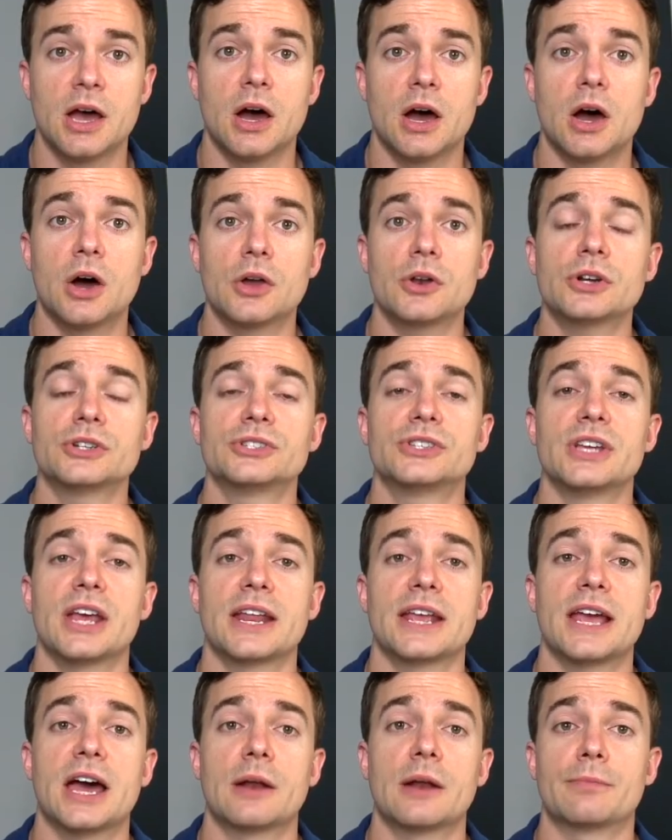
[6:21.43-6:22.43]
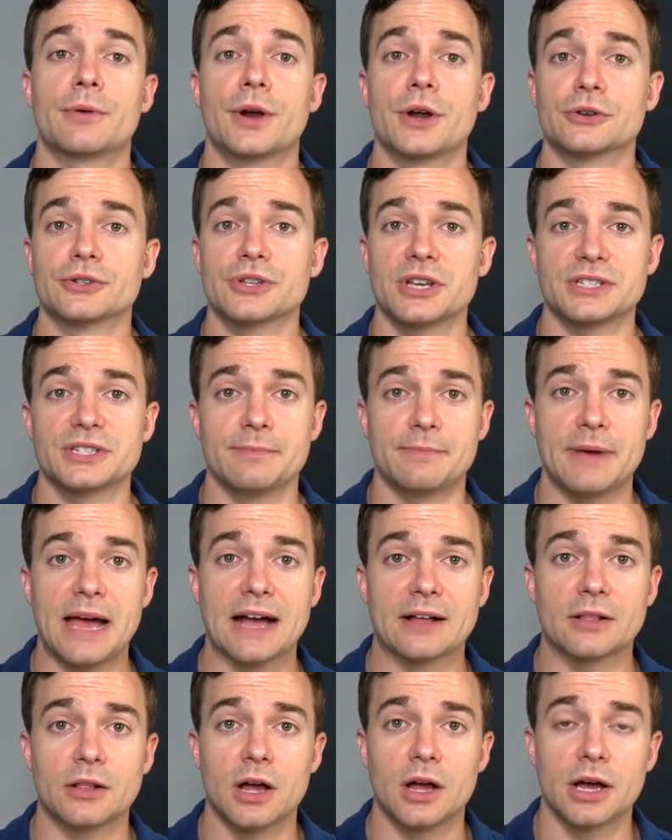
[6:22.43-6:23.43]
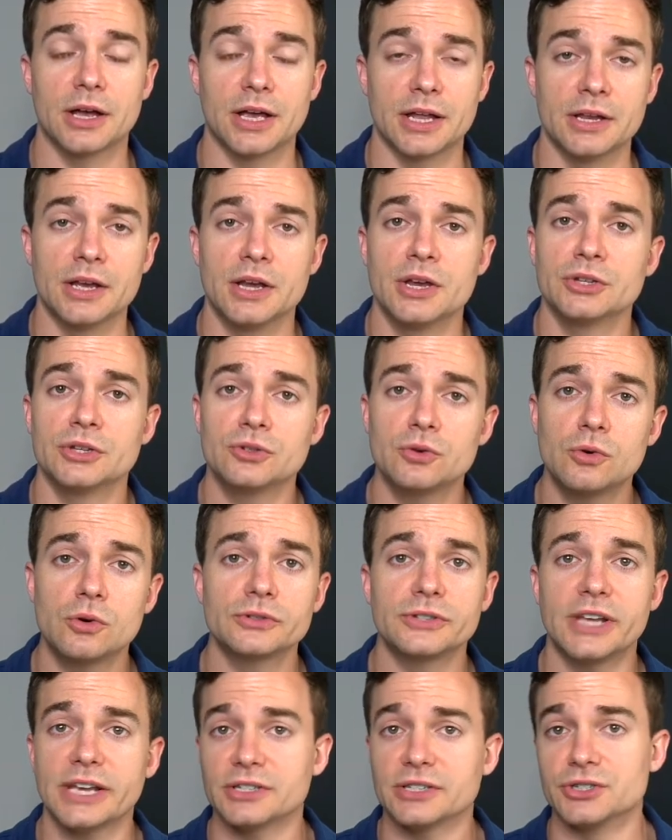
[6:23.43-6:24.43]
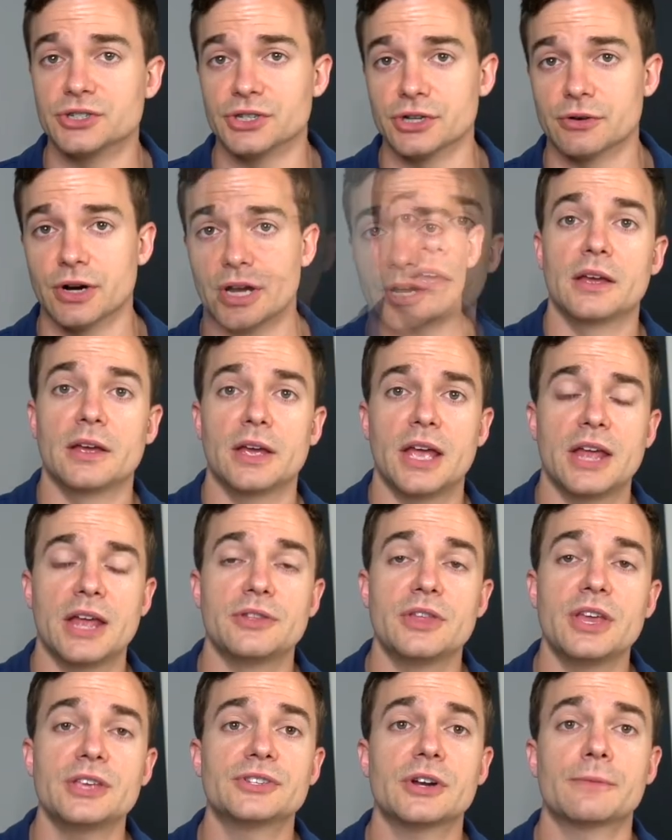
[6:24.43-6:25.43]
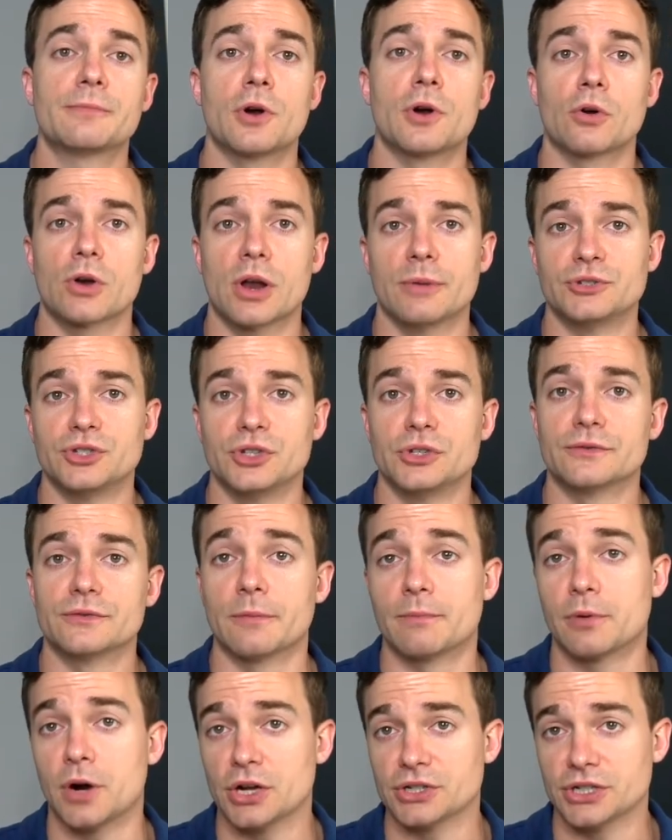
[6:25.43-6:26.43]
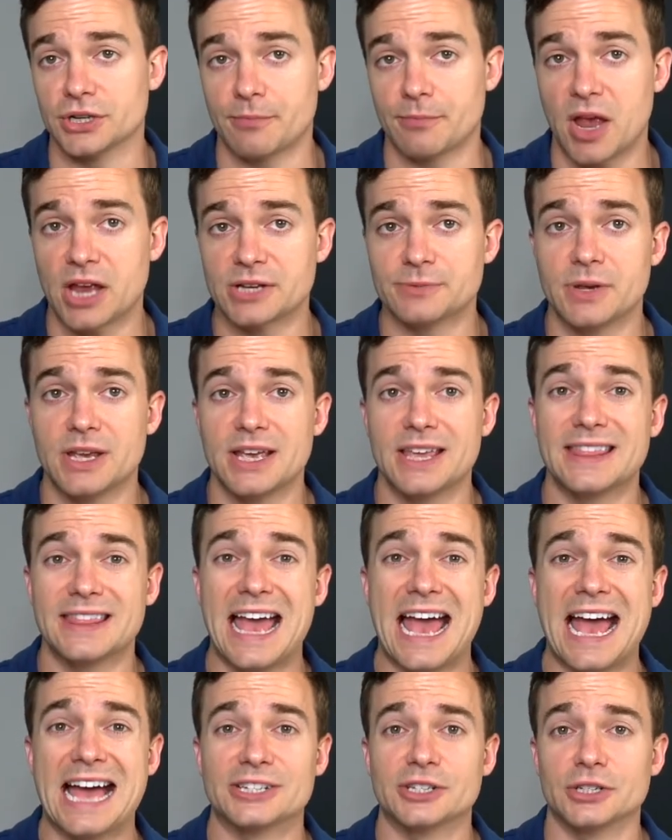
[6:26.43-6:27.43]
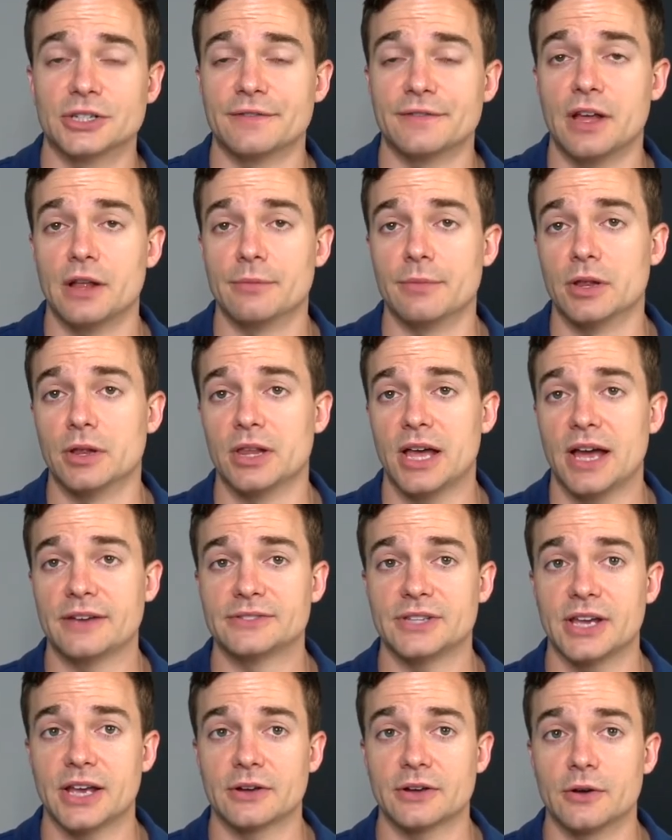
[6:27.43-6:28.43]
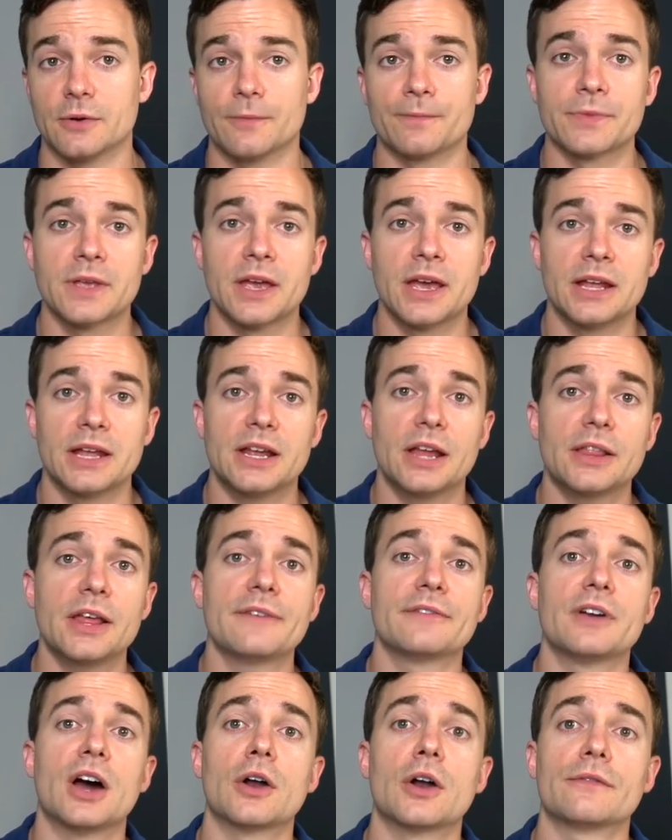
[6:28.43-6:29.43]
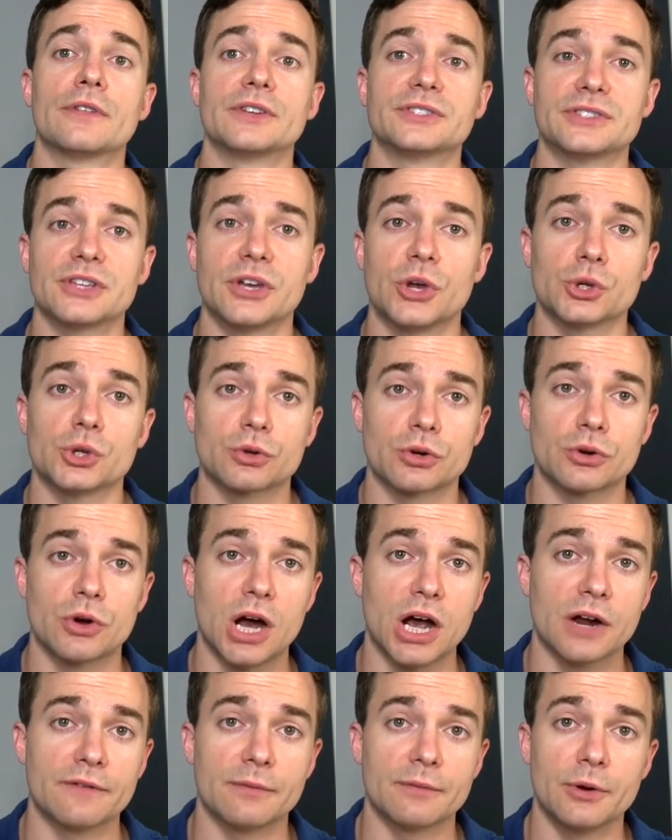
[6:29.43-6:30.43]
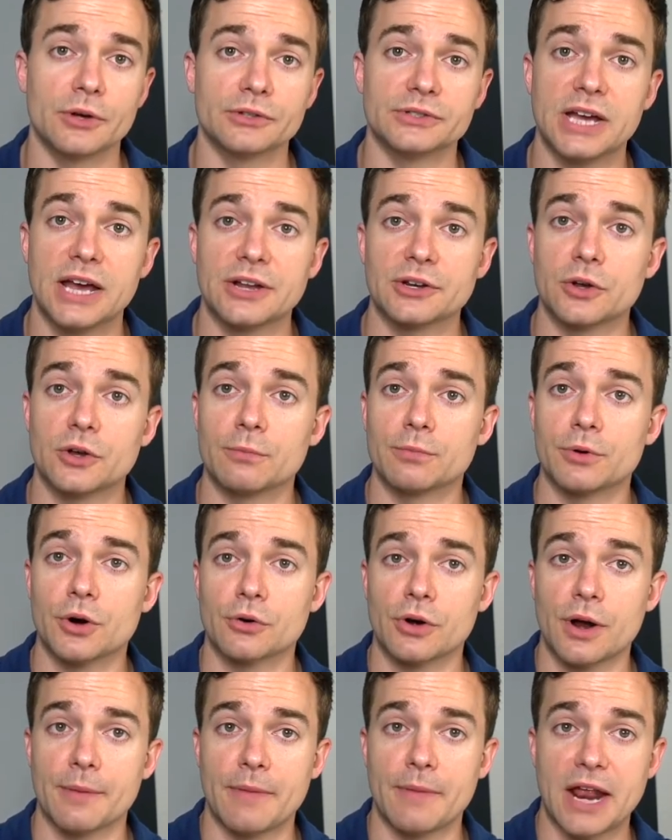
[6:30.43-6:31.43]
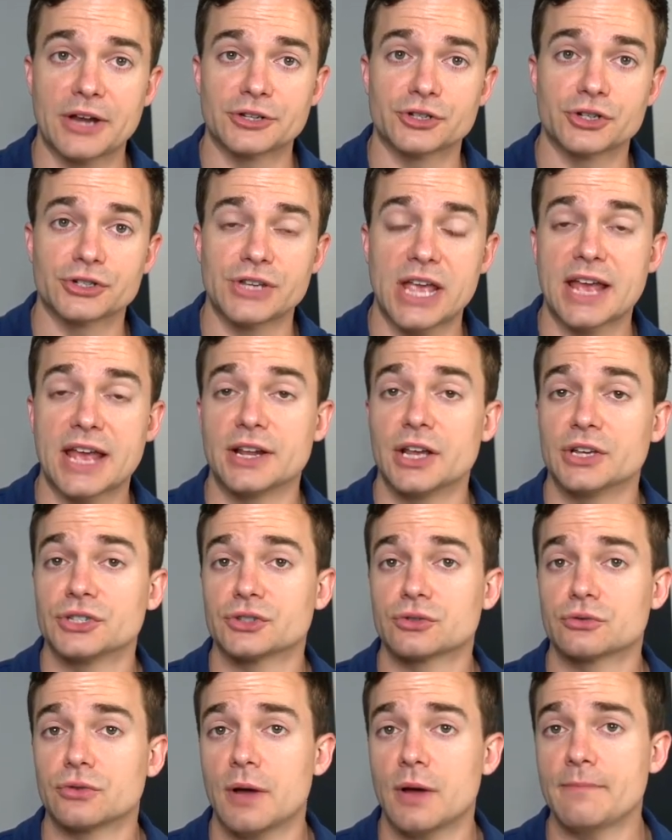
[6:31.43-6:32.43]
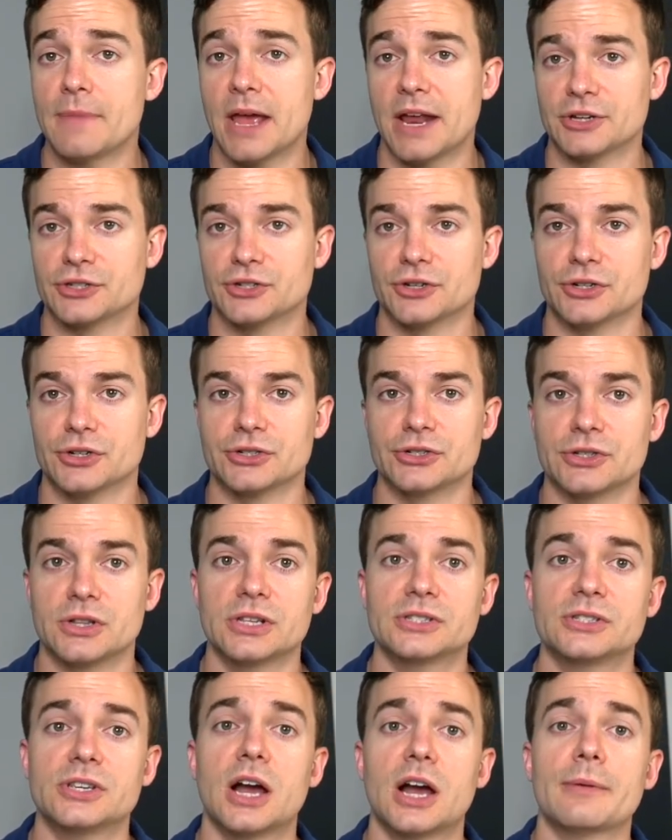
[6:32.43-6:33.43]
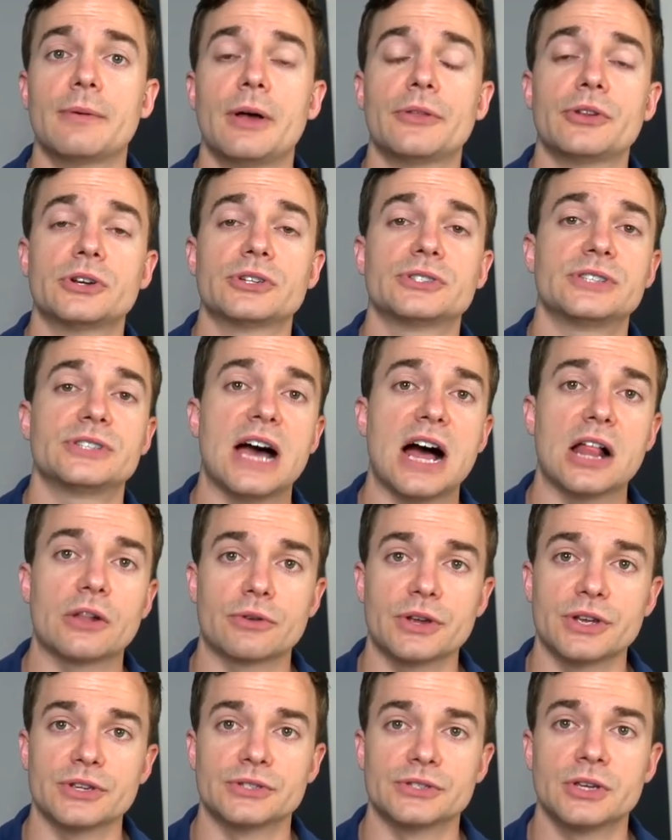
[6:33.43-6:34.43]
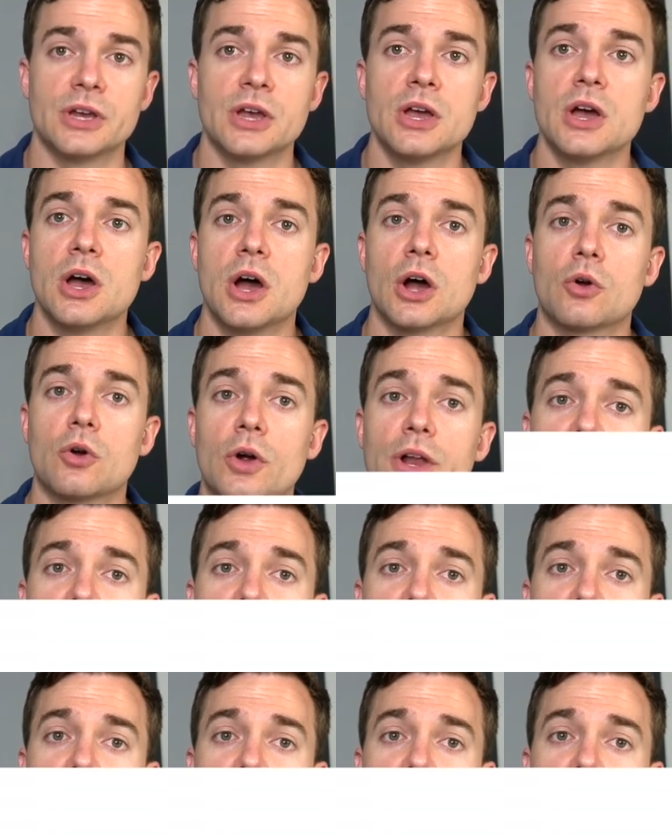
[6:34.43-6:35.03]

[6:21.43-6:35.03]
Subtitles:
understanding how to prioritize the backlog, and tools like Jira. And these are programs used for project management in the agile development lifecycle. Now that I've gone over the skills required for both technical program managers and Scrum managers, let's talk about their salaries. According to